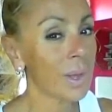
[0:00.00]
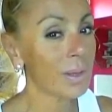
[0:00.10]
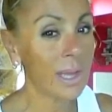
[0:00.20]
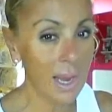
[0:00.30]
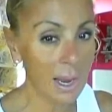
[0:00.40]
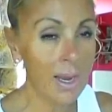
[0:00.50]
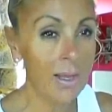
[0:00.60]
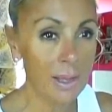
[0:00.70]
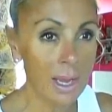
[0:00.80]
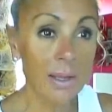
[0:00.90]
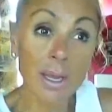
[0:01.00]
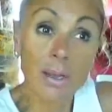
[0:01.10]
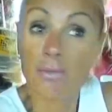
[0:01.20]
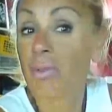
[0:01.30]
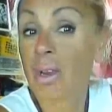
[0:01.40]
they think
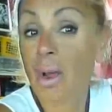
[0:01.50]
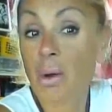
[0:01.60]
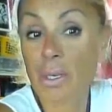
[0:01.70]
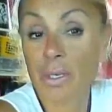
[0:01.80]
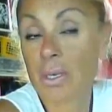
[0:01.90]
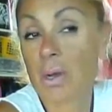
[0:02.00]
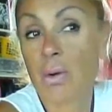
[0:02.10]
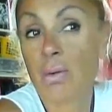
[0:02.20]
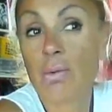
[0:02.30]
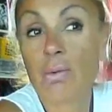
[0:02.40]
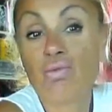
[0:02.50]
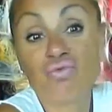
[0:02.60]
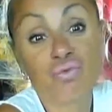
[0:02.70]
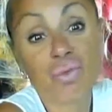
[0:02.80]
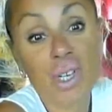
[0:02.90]
they know it, so
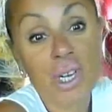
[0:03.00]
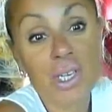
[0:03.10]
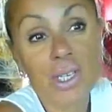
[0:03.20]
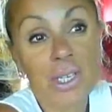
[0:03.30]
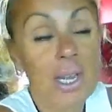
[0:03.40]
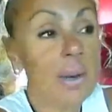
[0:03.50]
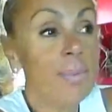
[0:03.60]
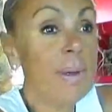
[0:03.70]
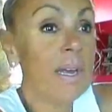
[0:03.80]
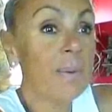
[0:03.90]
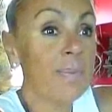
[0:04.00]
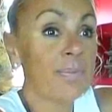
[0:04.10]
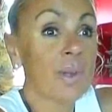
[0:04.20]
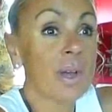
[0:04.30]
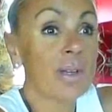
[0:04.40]
just let it be.
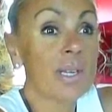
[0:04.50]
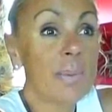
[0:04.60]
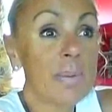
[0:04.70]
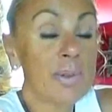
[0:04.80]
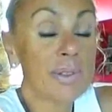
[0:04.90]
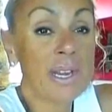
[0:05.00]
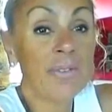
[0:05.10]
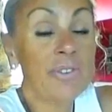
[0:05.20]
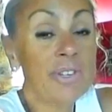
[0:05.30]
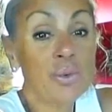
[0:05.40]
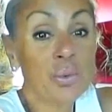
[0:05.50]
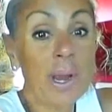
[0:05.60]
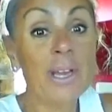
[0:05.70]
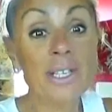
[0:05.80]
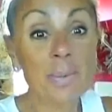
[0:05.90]
Some people think if you just
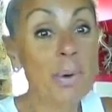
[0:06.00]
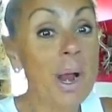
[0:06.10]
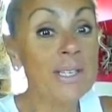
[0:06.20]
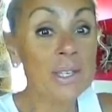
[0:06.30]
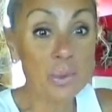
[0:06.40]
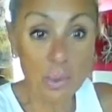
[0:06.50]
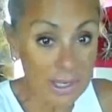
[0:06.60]
raise the prices,